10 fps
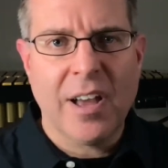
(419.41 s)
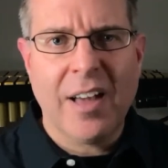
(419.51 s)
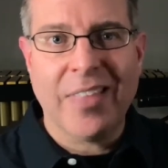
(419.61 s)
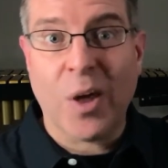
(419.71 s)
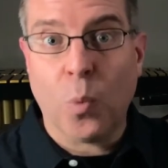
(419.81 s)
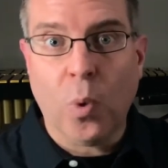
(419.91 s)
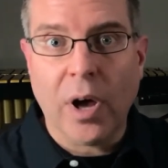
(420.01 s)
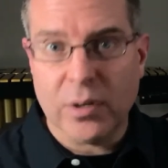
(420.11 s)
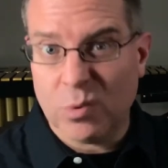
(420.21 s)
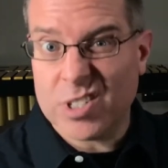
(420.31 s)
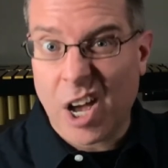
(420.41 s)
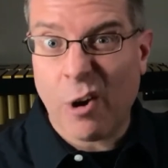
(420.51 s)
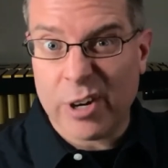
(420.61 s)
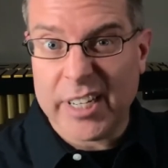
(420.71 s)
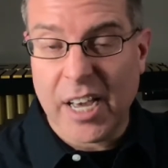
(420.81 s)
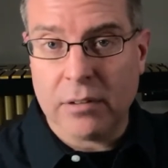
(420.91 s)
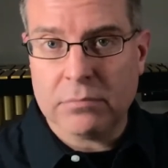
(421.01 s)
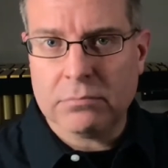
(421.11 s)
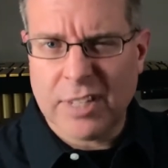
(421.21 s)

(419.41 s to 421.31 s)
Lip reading: that 1 was already down. Let's